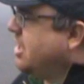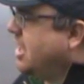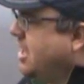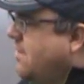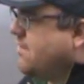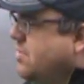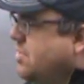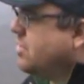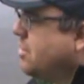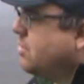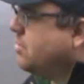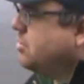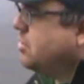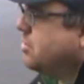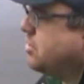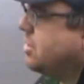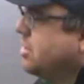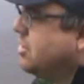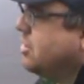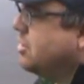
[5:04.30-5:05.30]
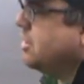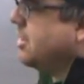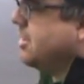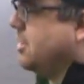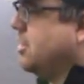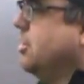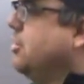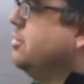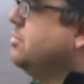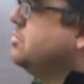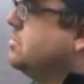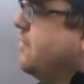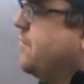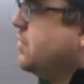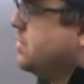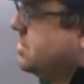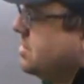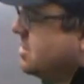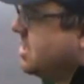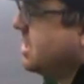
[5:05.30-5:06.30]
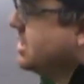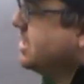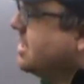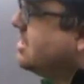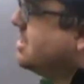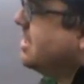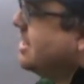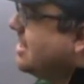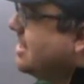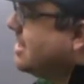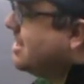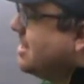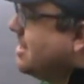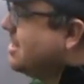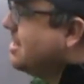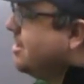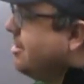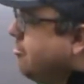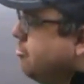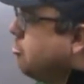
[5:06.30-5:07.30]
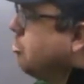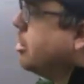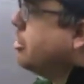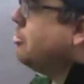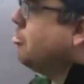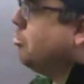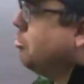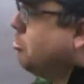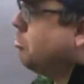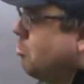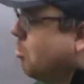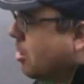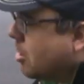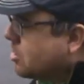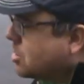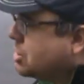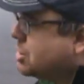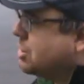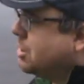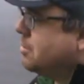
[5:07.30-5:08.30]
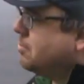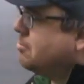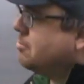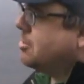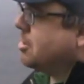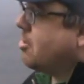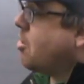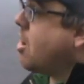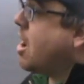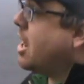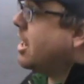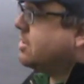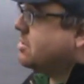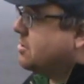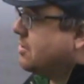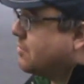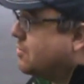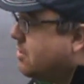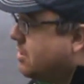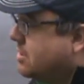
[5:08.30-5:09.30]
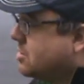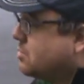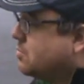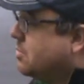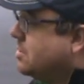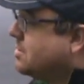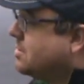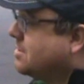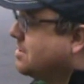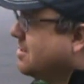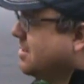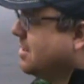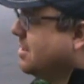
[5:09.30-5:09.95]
even though you can lose the facility where you worship the Christ of Christmas,